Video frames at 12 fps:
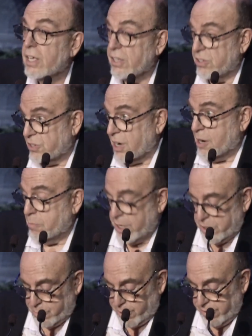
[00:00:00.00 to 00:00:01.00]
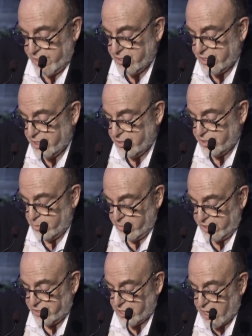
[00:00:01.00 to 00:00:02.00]
the Starbucks baristas, whom
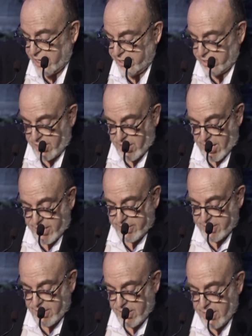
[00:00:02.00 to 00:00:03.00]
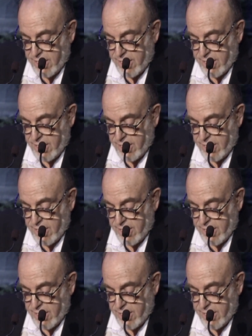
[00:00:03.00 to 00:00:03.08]
we saw here tonight.